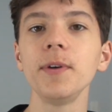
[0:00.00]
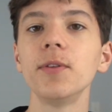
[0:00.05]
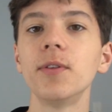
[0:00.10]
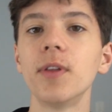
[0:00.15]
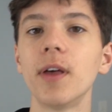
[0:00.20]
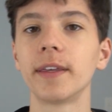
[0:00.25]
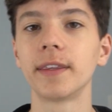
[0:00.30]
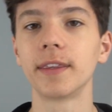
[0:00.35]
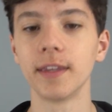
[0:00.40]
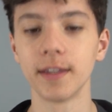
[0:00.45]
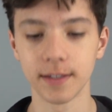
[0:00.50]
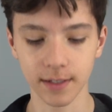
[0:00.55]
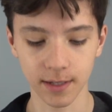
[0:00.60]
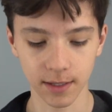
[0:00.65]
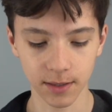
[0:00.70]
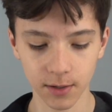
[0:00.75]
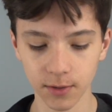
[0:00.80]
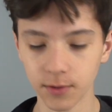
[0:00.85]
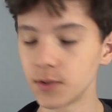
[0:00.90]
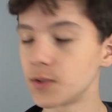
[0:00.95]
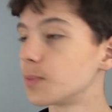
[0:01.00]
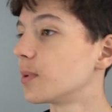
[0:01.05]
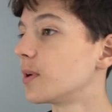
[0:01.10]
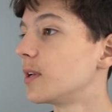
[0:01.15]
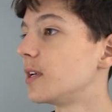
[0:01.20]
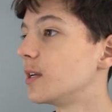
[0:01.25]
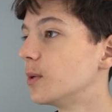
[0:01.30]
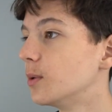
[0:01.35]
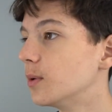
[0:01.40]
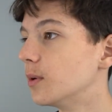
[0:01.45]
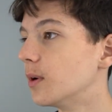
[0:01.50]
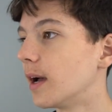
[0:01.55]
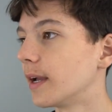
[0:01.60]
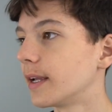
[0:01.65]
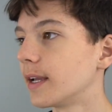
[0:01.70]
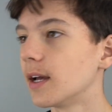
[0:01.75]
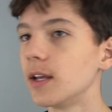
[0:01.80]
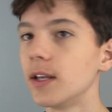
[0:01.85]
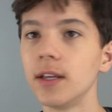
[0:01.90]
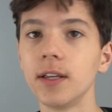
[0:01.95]
like this. I thought it was pretty cool. I
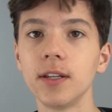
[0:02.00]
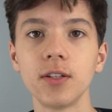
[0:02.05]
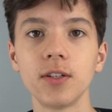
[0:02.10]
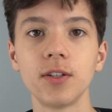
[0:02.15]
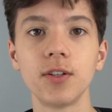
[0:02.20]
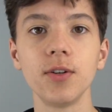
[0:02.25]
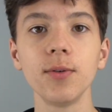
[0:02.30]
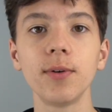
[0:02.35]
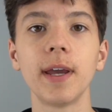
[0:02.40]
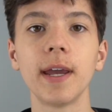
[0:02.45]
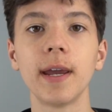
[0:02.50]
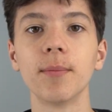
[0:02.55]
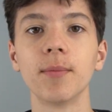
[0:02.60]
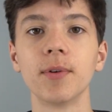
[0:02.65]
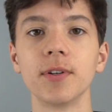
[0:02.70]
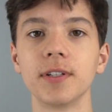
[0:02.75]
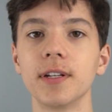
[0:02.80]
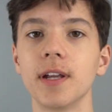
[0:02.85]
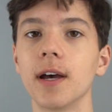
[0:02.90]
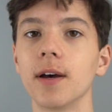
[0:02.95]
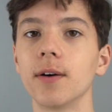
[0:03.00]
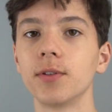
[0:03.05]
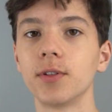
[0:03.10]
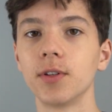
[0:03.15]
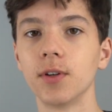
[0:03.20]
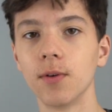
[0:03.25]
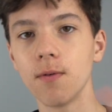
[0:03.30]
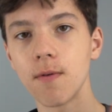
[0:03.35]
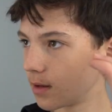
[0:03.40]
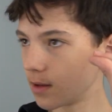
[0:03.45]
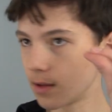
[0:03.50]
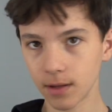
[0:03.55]
got two cameras now, so